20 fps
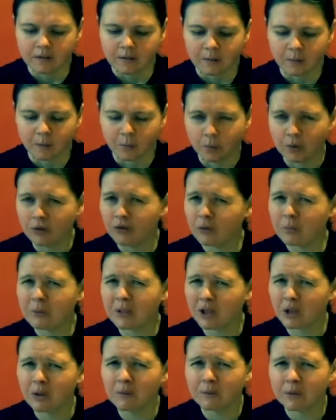would you be
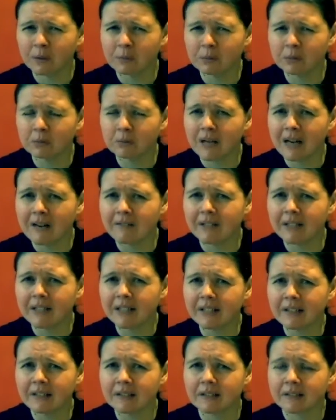comfortable wearing
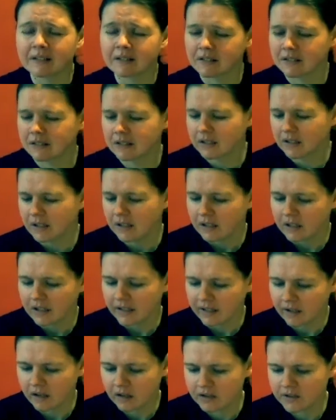it?
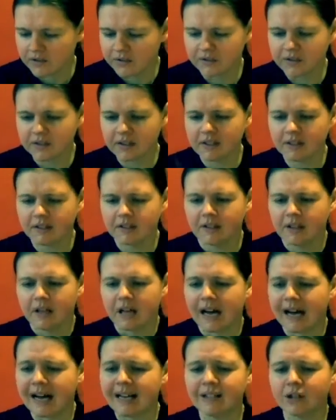Like honestly,
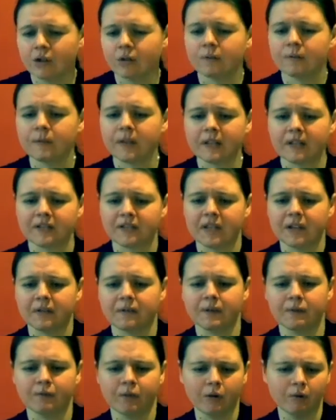I don't think there's
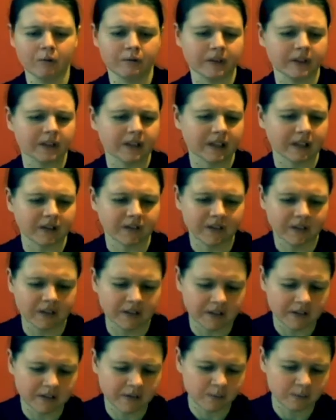anything wrong with it. Like I said,
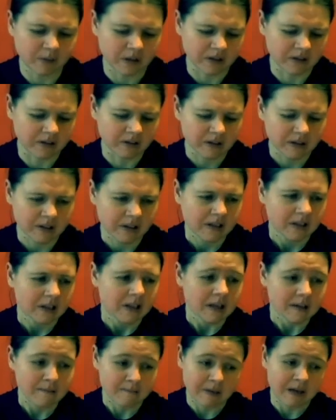this one,
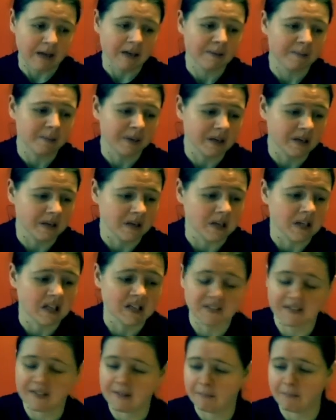in my opinion,
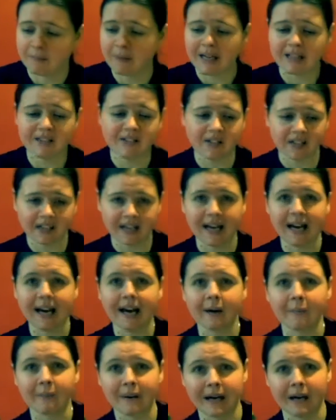is the better
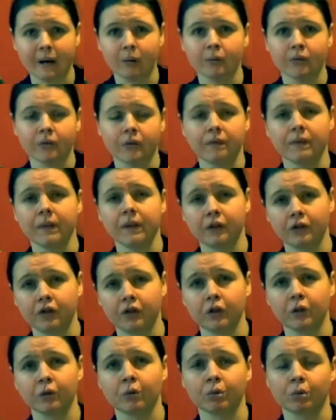cap out of the
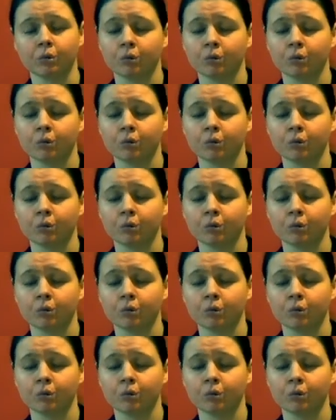two.